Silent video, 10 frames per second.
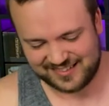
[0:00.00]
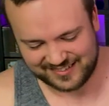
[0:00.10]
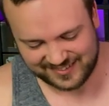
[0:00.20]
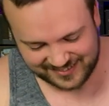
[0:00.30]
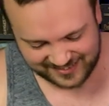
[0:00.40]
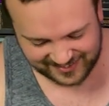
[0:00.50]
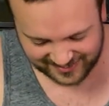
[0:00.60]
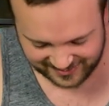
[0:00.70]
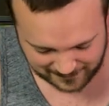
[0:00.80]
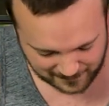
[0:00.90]

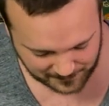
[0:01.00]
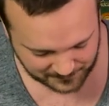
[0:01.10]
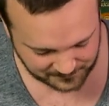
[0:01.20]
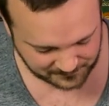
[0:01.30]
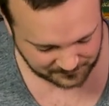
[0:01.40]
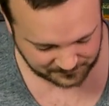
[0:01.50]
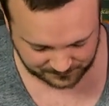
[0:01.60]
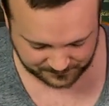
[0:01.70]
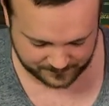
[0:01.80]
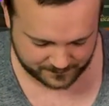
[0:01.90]

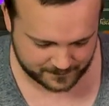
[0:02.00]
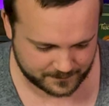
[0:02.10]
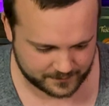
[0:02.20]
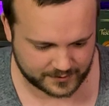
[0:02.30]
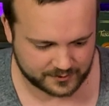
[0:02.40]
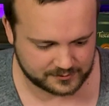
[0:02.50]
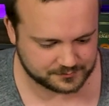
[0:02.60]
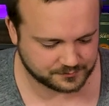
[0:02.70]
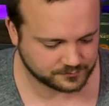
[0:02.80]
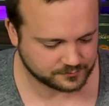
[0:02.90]

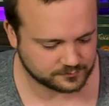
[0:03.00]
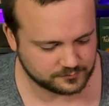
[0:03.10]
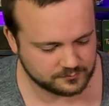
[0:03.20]
(silent)